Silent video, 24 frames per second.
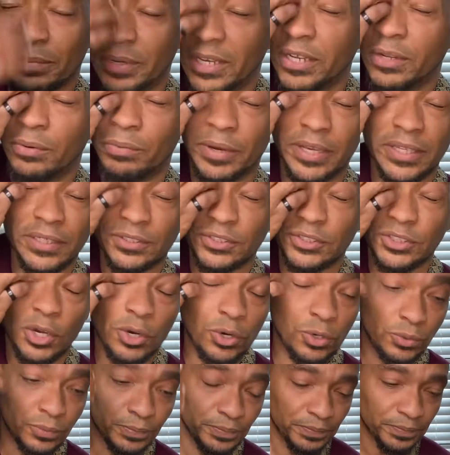But anyway,
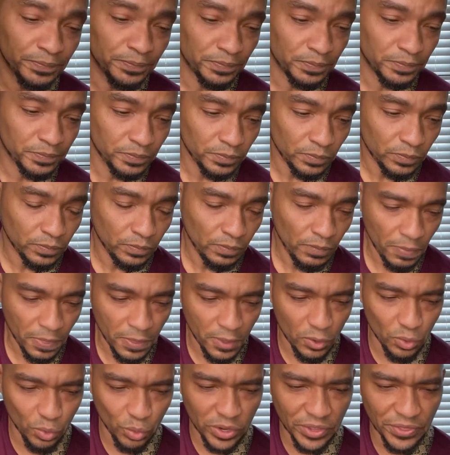so
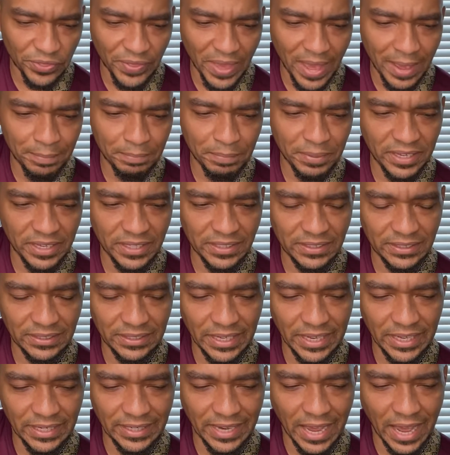with that being said,